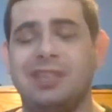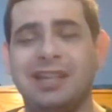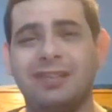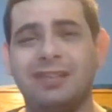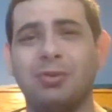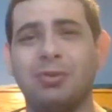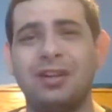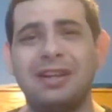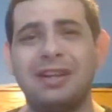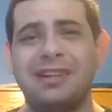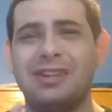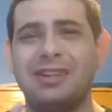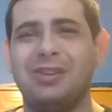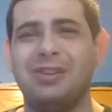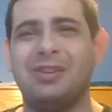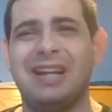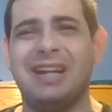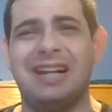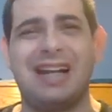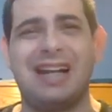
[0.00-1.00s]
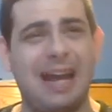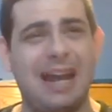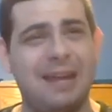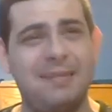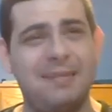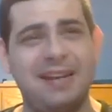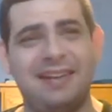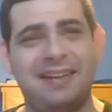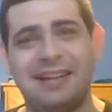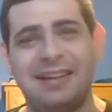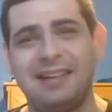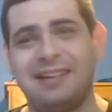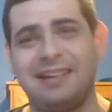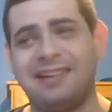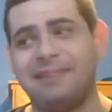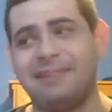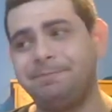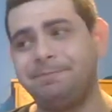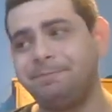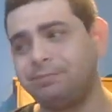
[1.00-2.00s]
This one is the only one that kind of makes
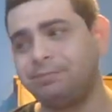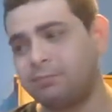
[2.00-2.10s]
sense